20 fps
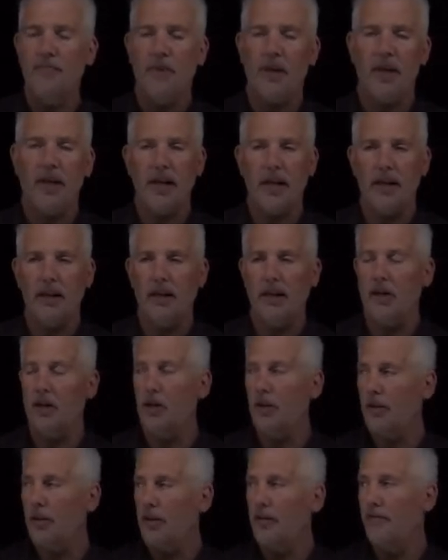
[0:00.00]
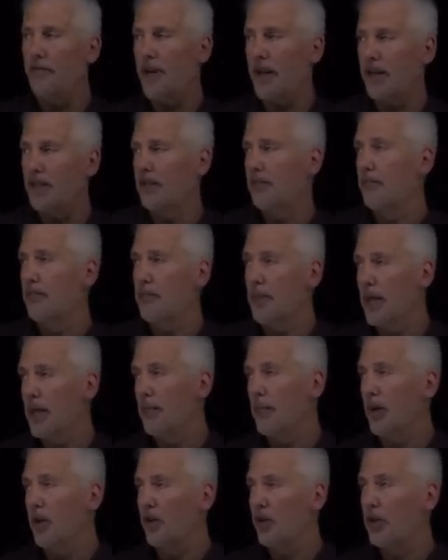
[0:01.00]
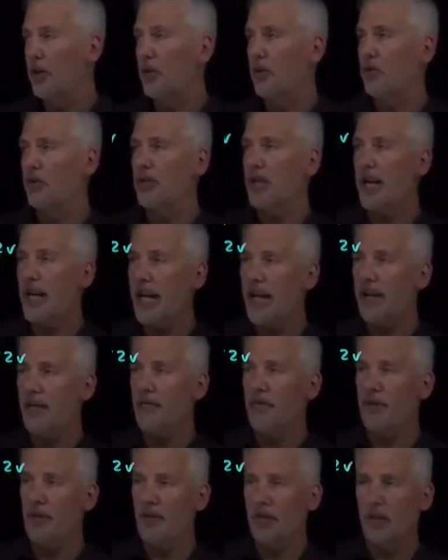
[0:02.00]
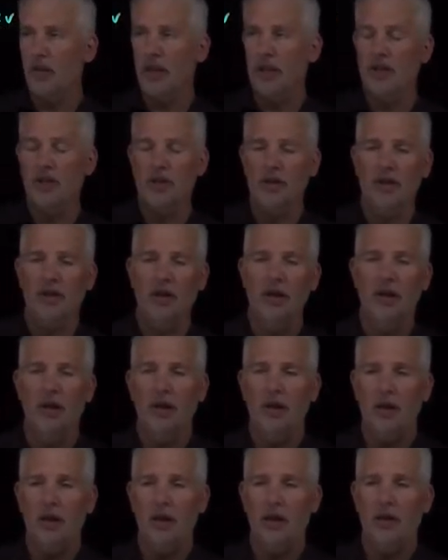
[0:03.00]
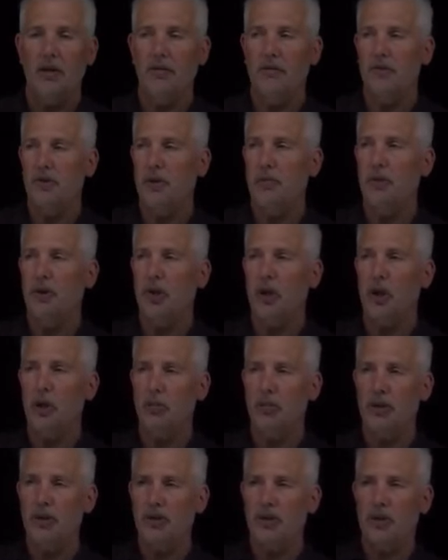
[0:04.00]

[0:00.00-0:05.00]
And there are, in fact, many molecules that have this collection of symmetry elements.